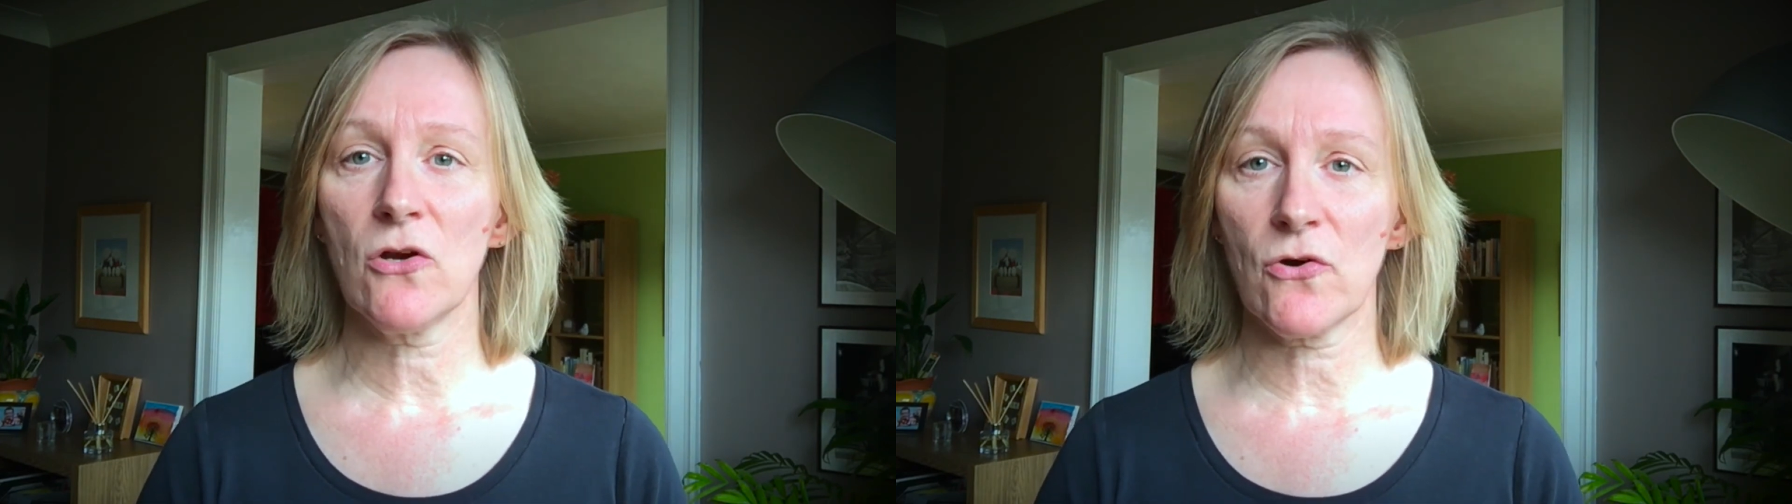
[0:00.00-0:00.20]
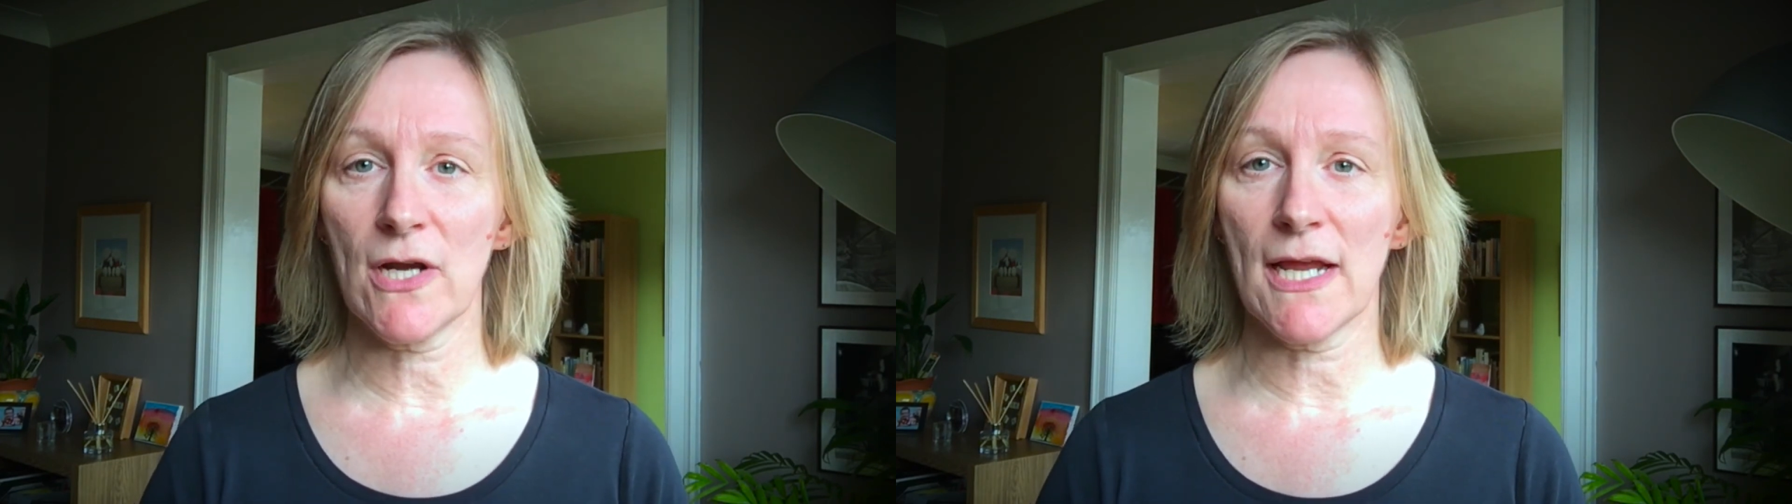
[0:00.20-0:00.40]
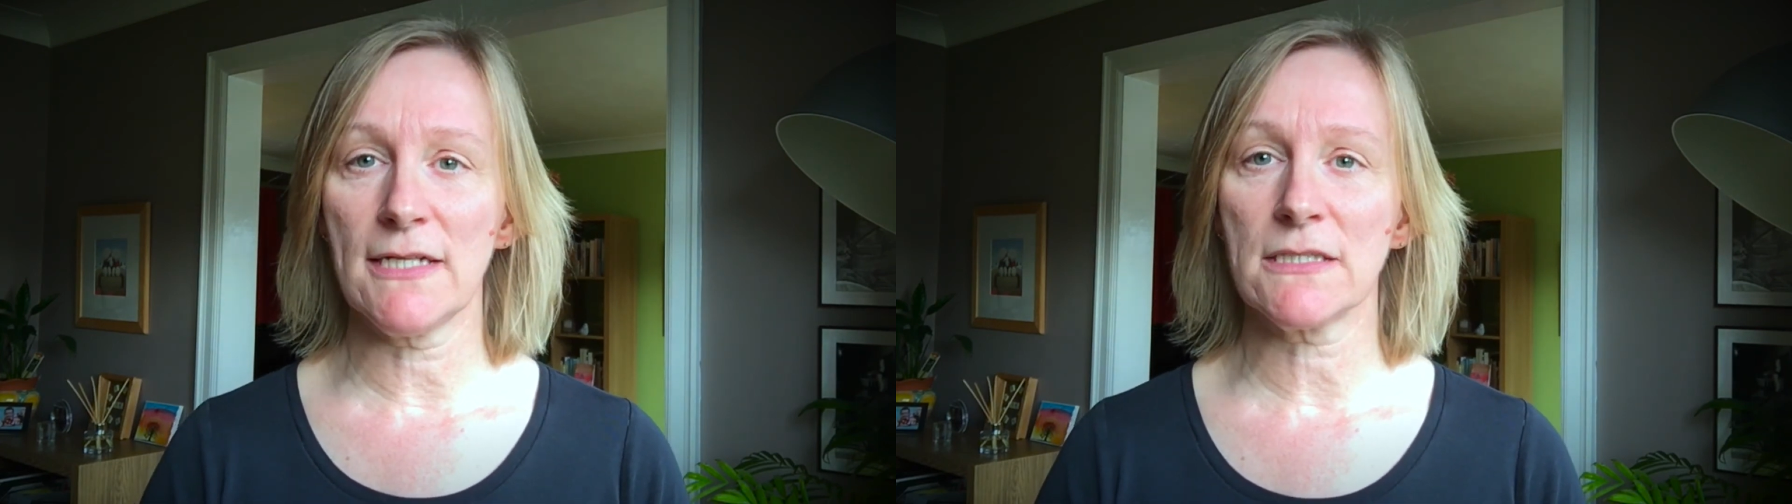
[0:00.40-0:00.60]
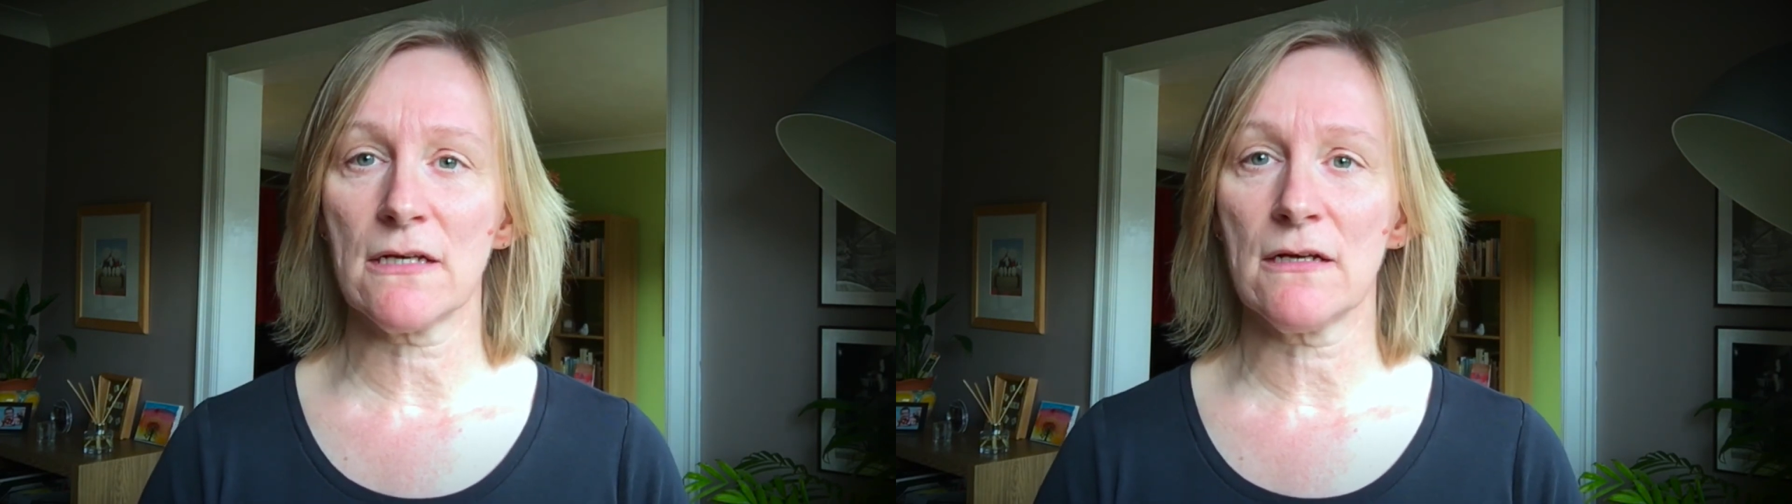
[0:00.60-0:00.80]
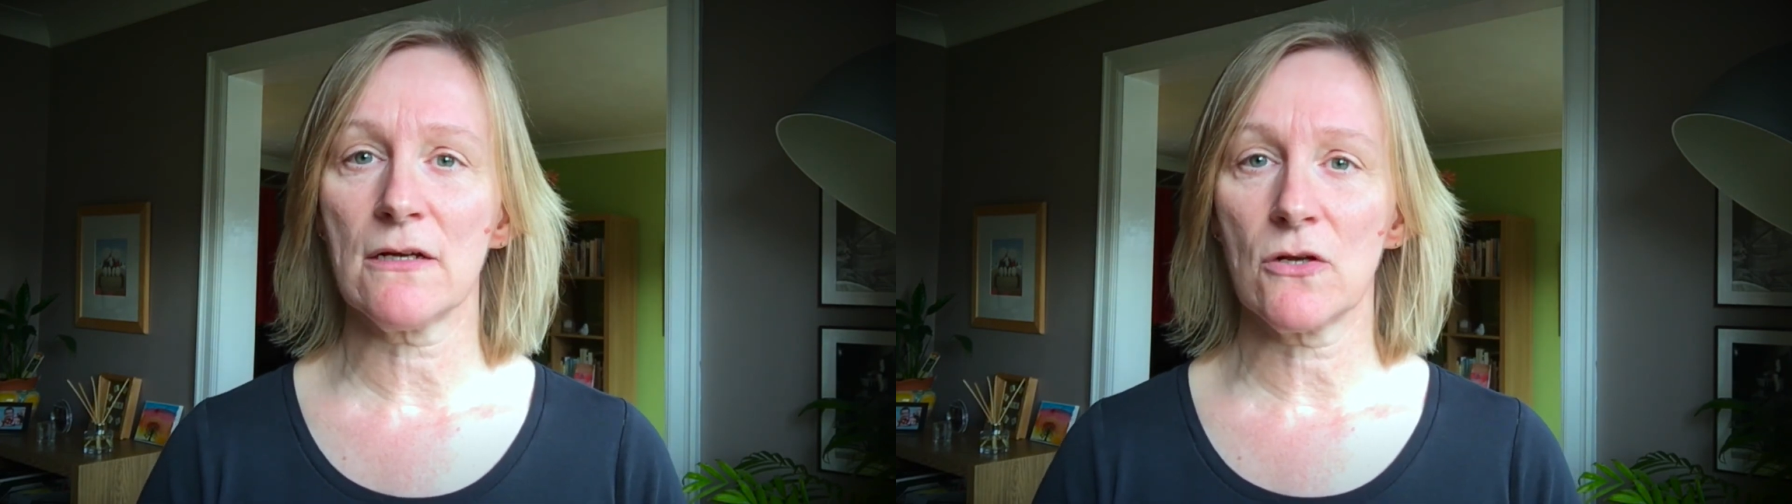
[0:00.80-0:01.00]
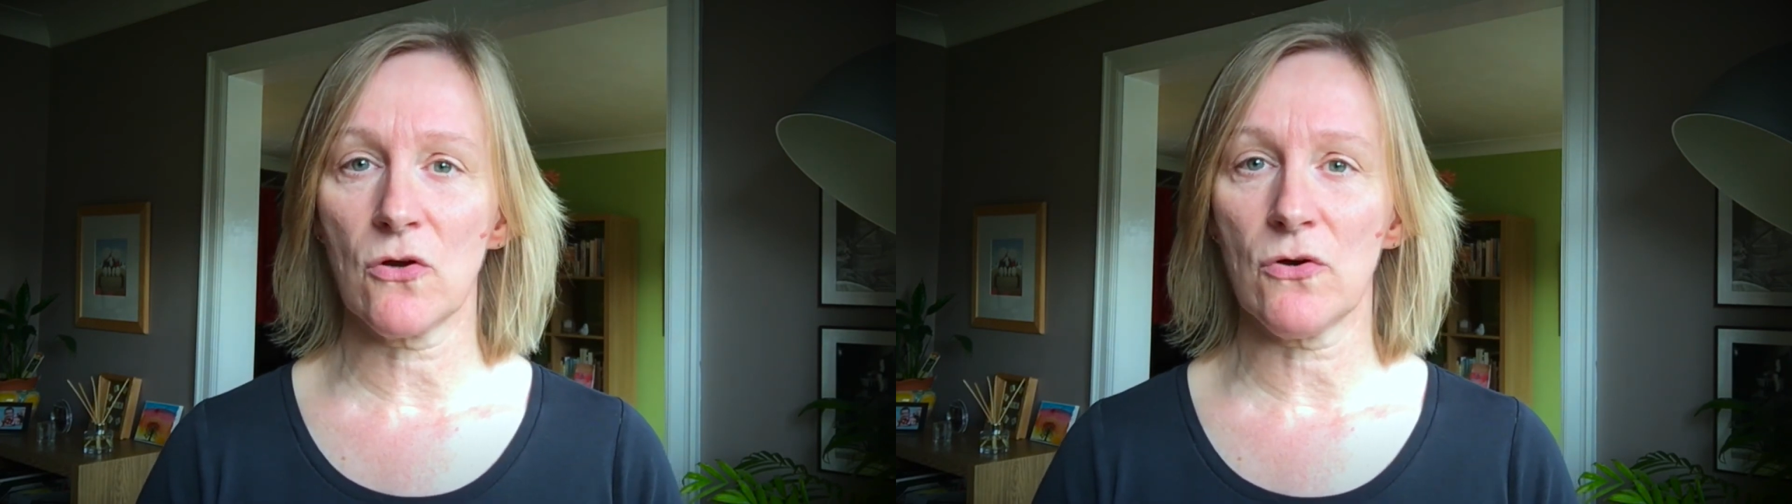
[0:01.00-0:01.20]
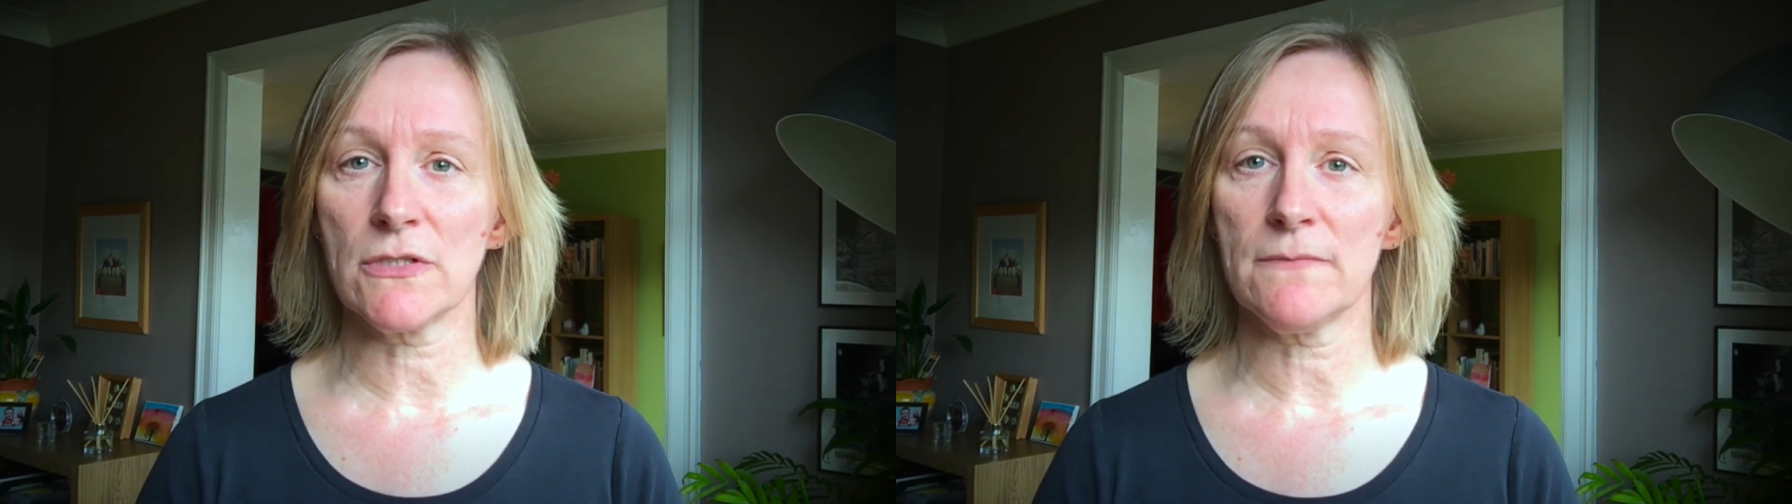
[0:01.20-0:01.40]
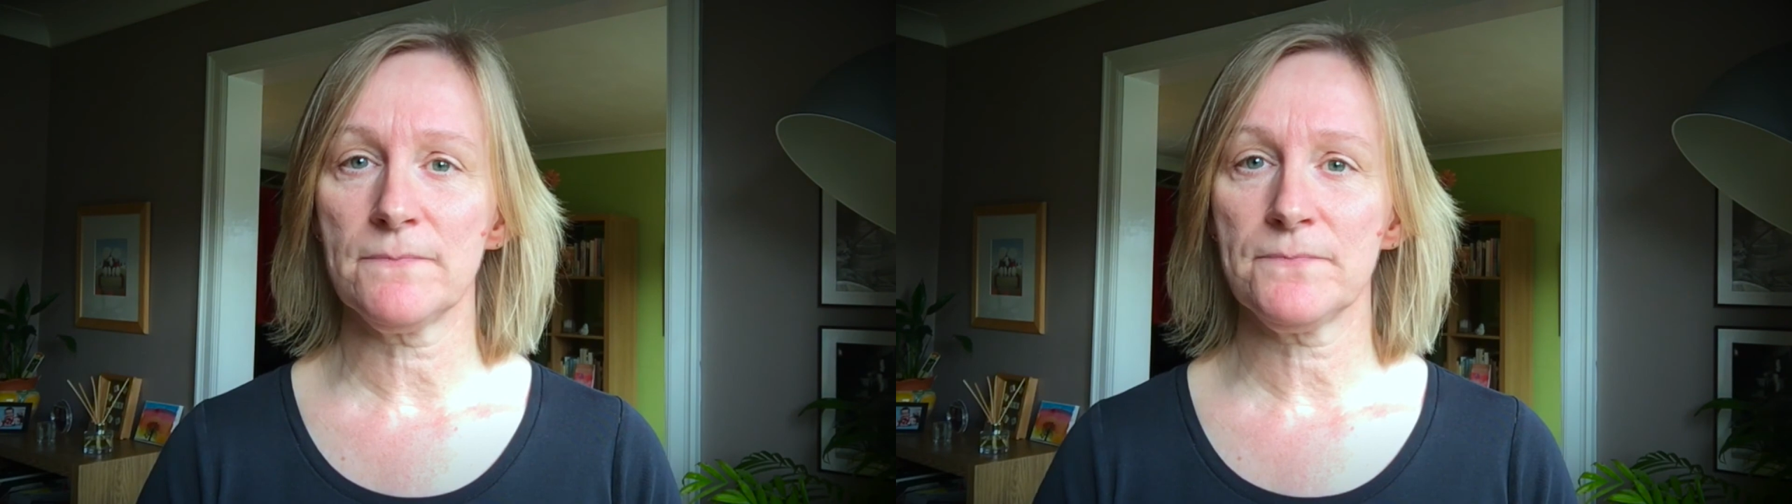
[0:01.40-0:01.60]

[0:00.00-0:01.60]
Creator God.